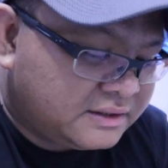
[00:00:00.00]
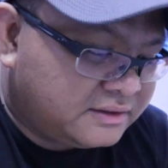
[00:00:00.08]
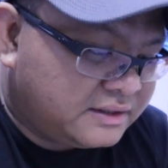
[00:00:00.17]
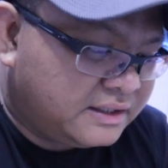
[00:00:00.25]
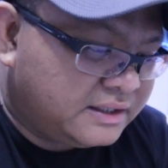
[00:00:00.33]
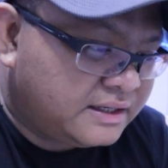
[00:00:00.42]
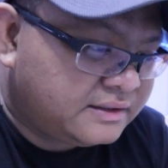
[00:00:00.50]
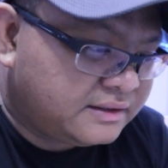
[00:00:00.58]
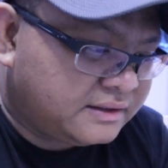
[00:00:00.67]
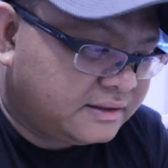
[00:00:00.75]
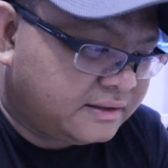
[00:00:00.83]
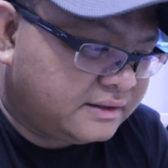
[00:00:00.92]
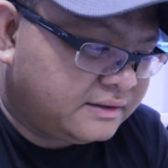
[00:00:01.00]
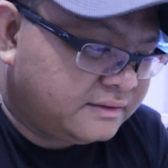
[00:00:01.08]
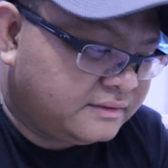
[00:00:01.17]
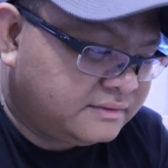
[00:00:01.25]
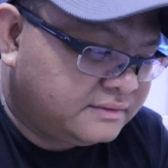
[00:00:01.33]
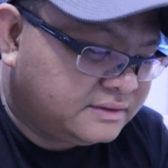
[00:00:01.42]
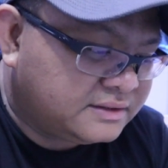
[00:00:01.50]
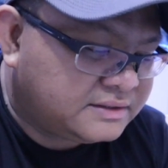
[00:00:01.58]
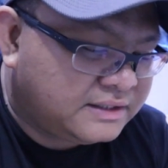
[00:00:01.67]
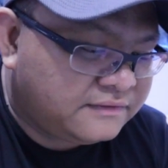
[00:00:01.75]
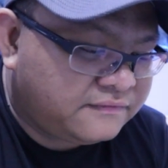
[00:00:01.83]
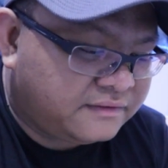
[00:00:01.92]
Okay, then
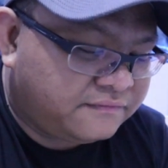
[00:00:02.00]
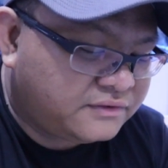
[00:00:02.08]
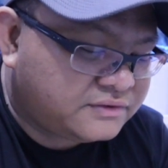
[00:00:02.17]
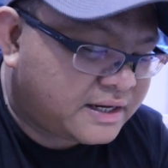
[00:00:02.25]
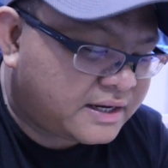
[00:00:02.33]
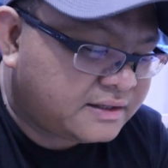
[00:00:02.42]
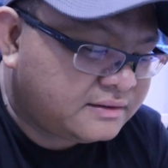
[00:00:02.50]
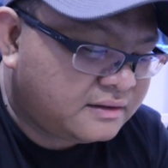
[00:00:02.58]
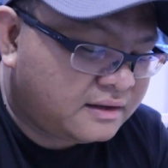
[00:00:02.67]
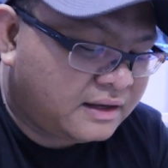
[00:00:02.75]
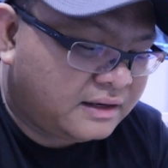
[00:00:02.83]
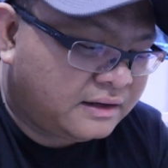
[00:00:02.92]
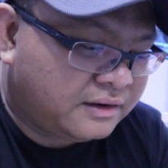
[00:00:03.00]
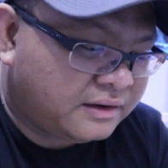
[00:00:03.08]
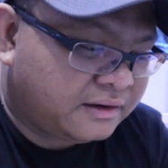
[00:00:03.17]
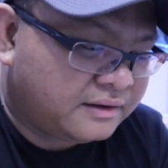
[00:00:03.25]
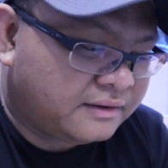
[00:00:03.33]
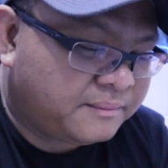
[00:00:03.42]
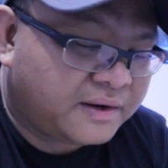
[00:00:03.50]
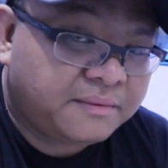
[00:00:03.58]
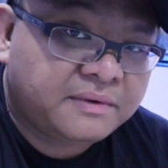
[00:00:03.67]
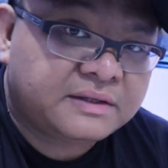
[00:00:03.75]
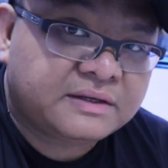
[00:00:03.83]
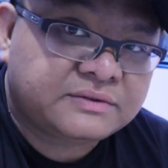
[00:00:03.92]
just give a few seconds and the
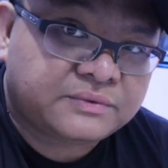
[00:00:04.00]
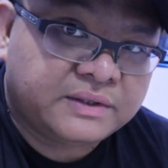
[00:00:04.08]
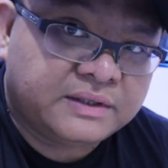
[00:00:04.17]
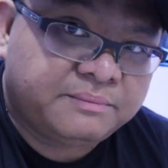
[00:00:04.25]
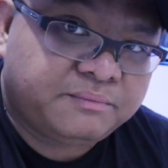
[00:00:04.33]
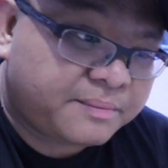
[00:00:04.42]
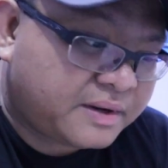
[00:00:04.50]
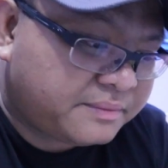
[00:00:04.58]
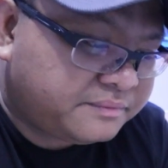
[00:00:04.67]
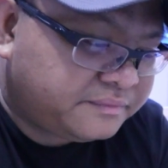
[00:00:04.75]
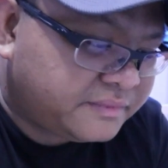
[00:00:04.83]
parameters will pop up.